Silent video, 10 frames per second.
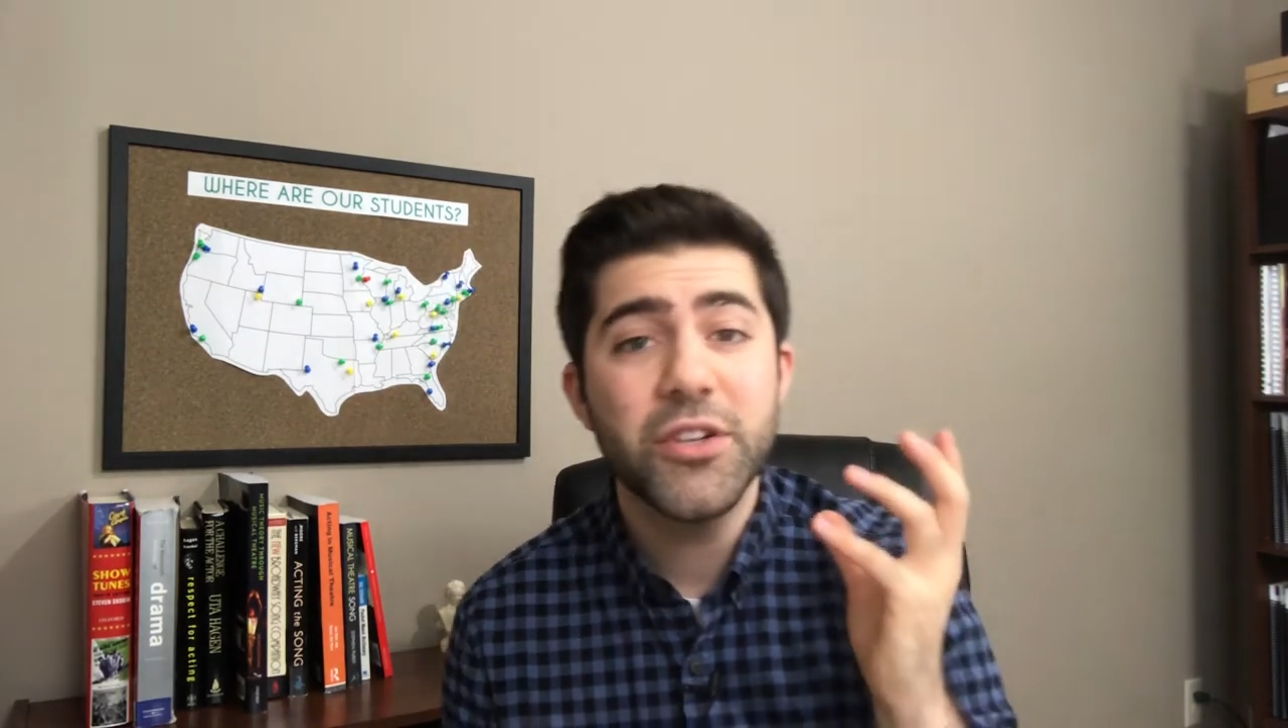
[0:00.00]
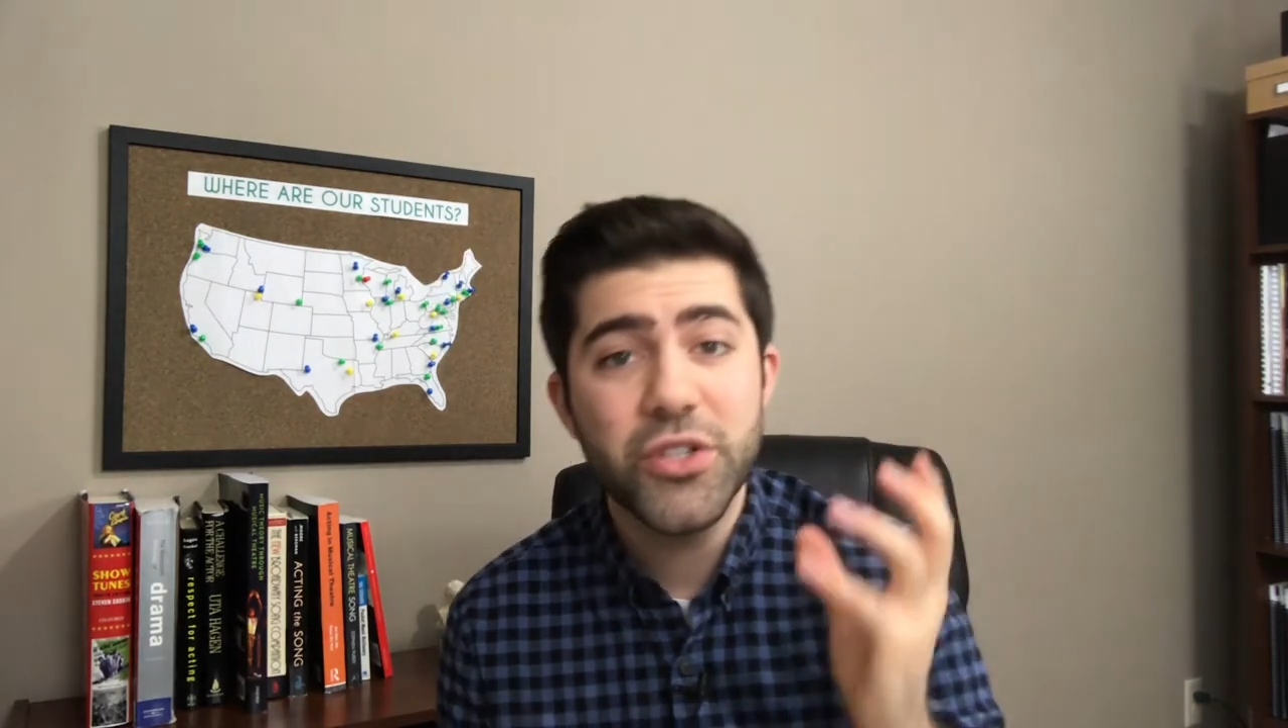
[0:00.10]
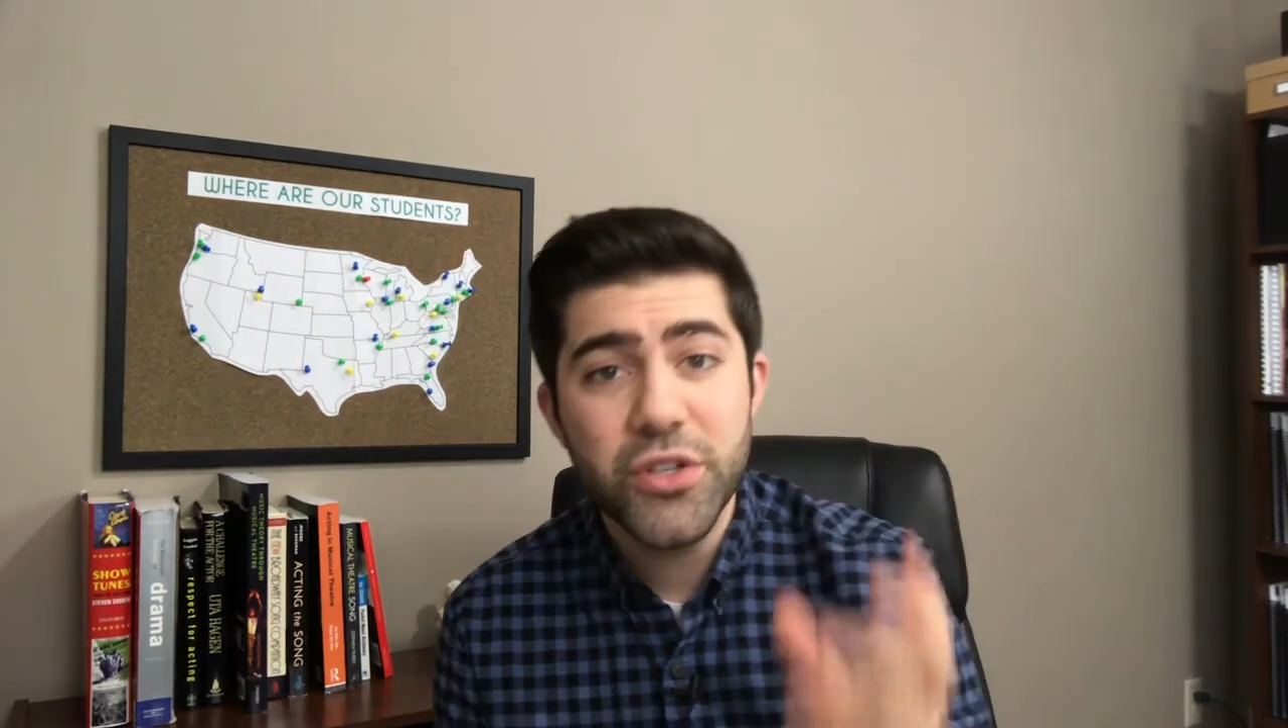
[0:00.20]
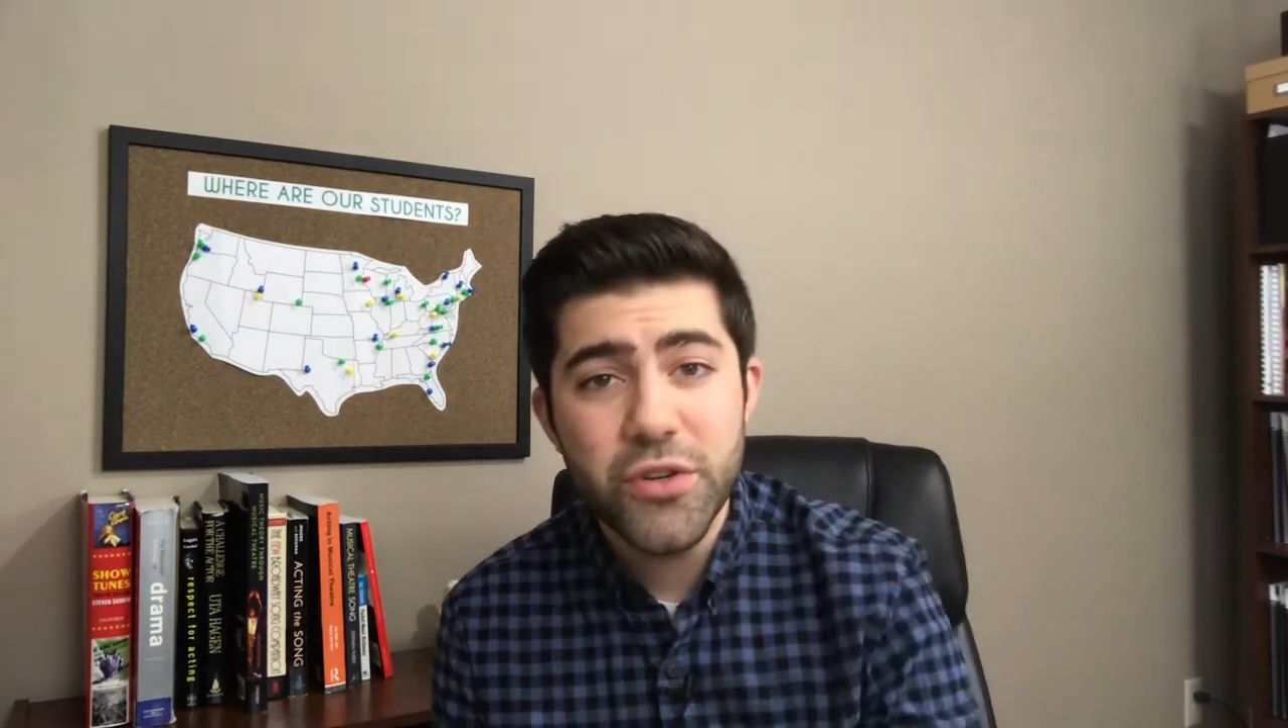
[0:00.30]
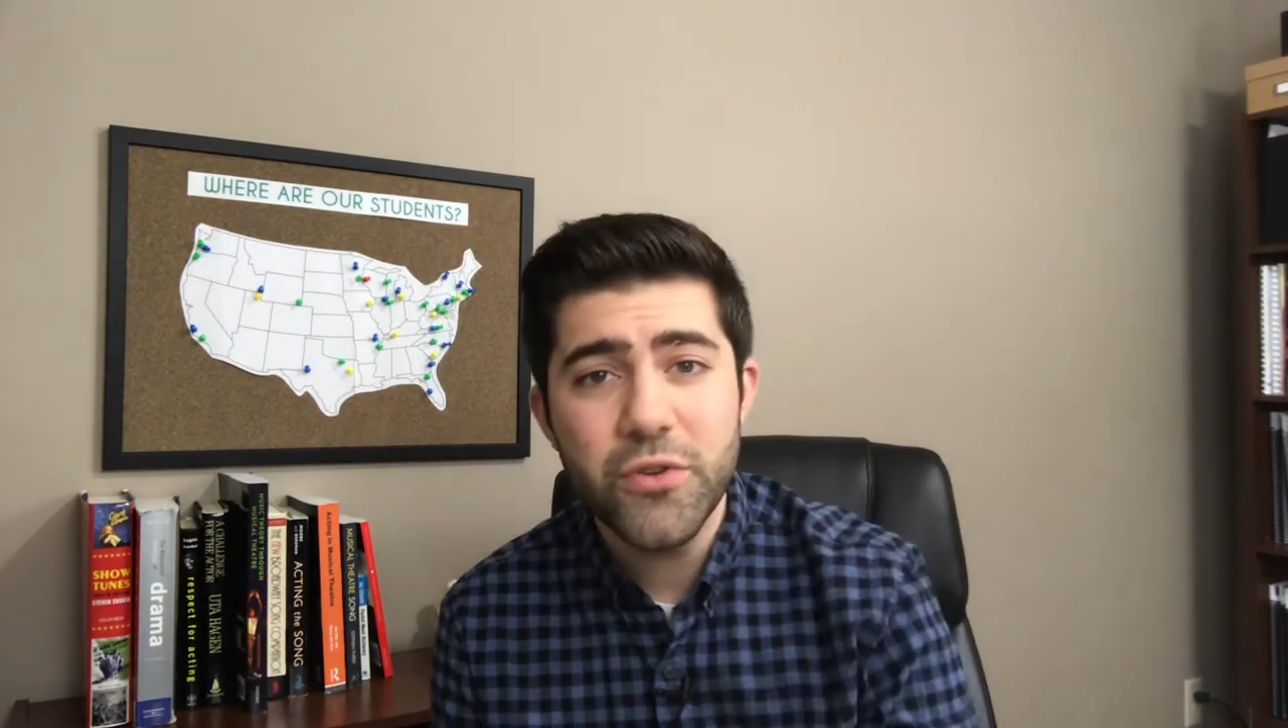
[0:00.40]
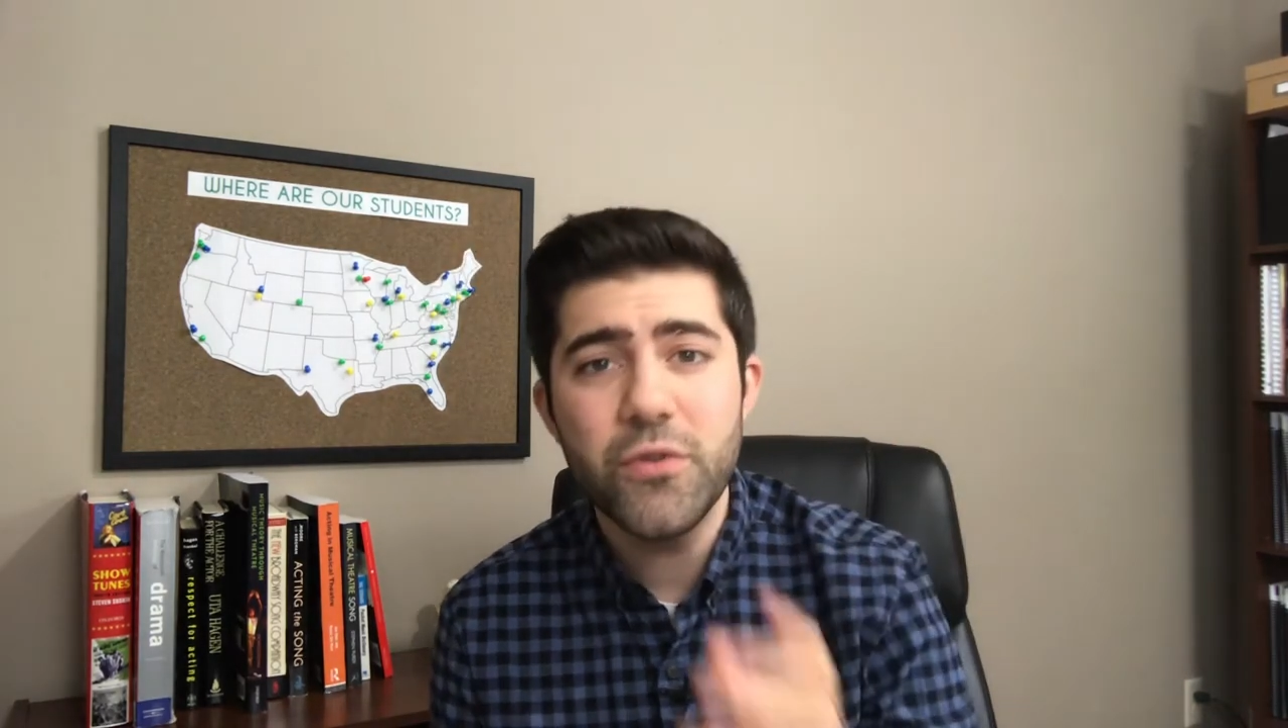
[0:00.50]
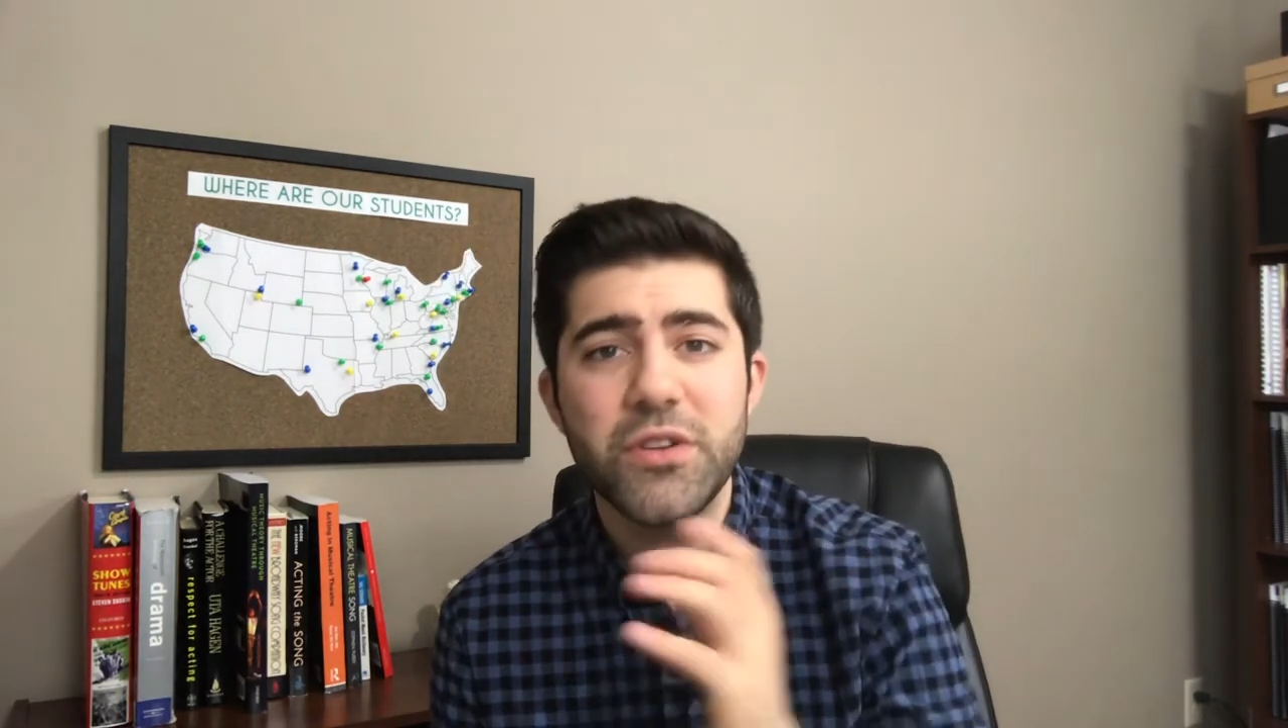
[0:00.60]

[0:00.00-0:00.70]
to